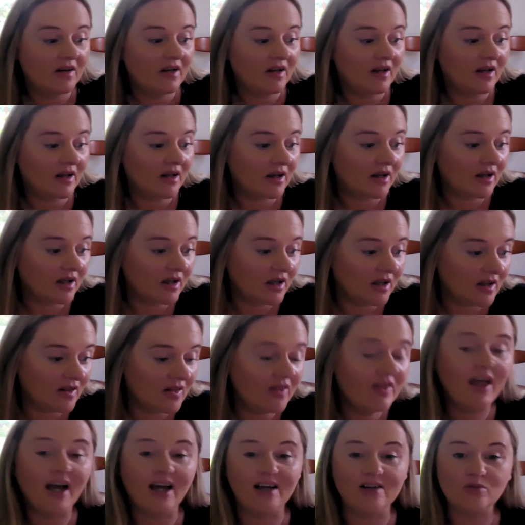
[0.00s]

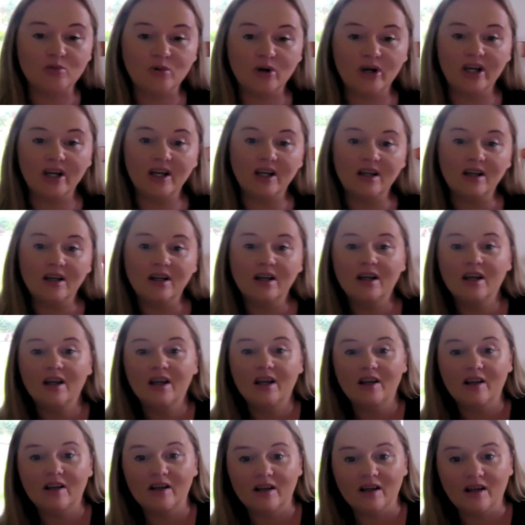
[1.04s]
in that way
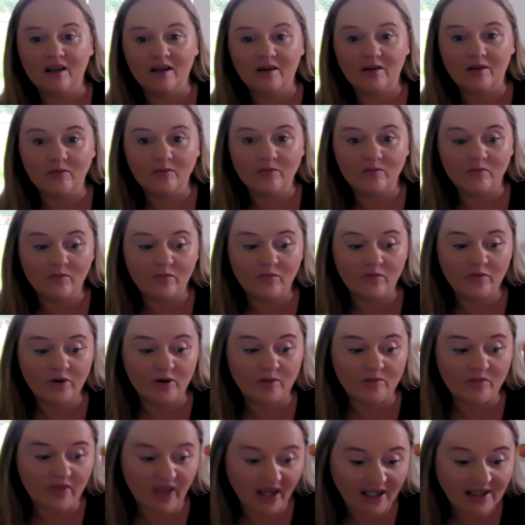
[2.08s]

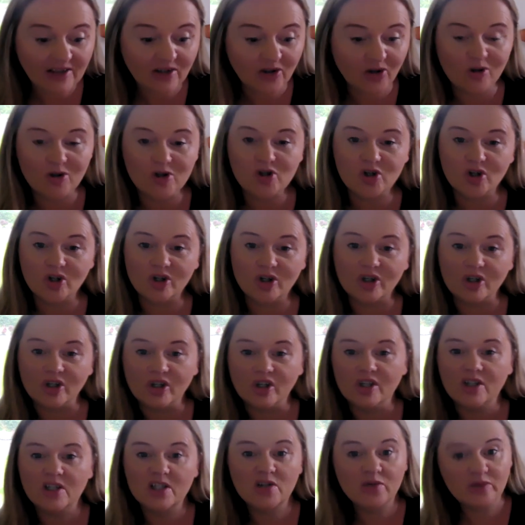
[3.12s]
from that culture
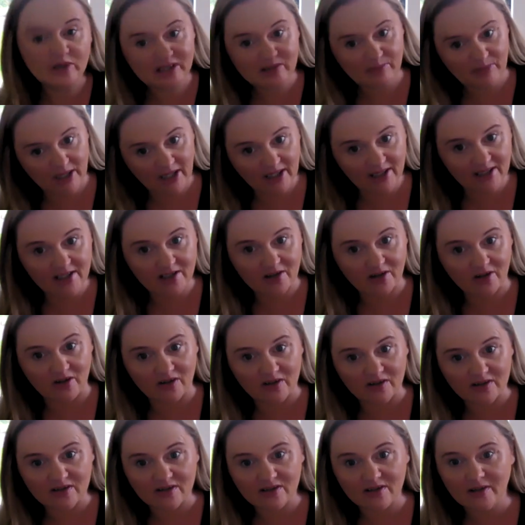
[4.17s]
to explain to
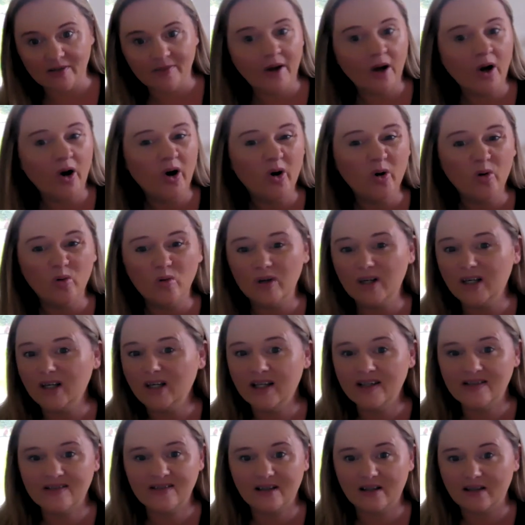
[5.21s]
us, oh,
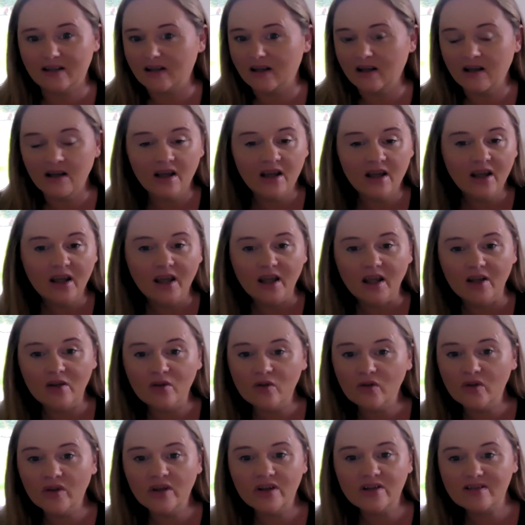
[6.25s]
listen,
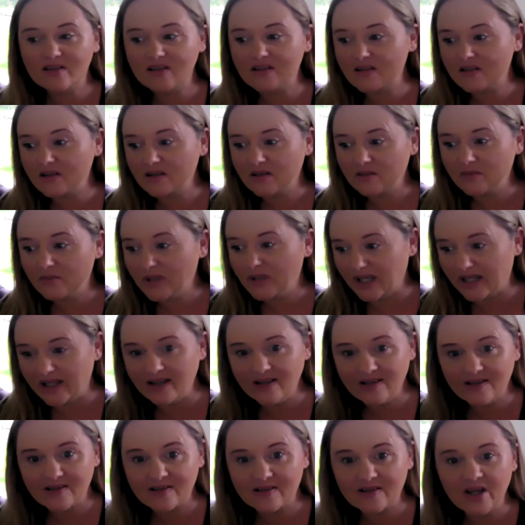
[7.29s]
in this
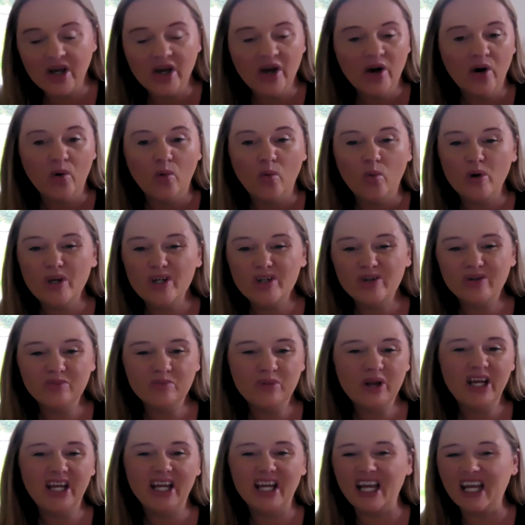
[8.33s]
place, we
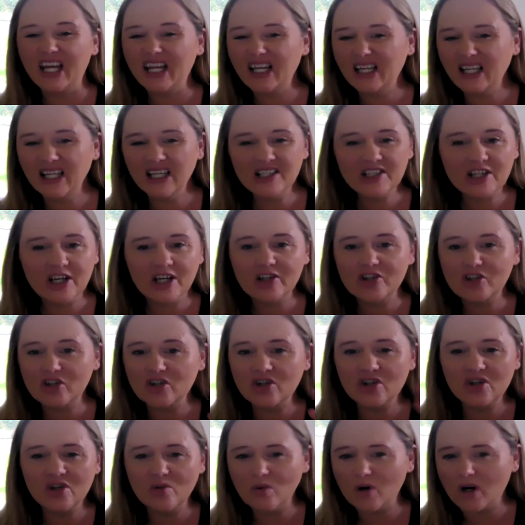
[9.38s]
don't pay any
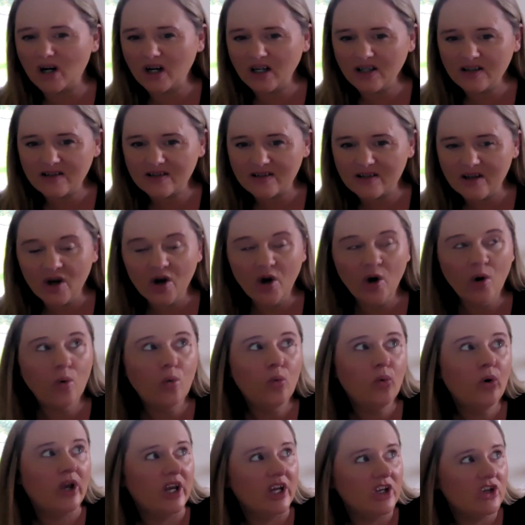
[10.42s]
attention to the words,
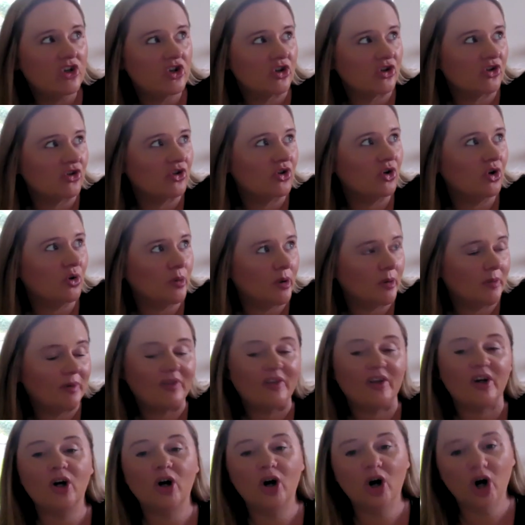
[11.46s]
we just go by
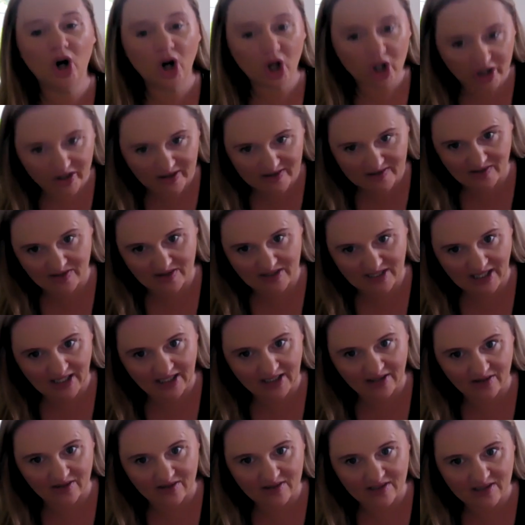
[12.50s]
what the colors are
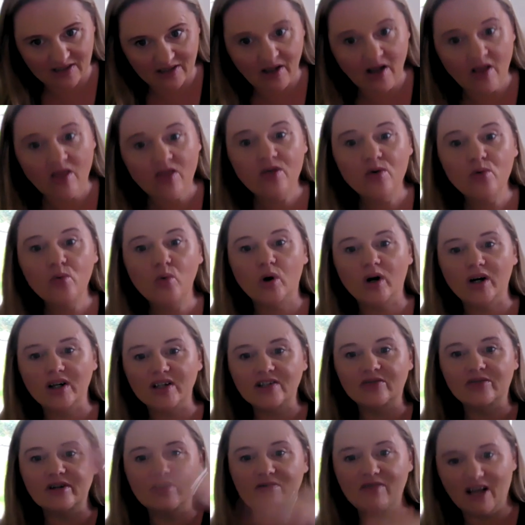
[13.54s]
telling us. The
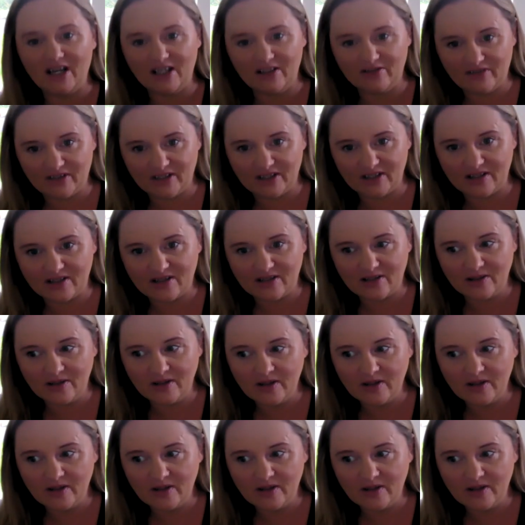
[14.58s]
words are irrelevant.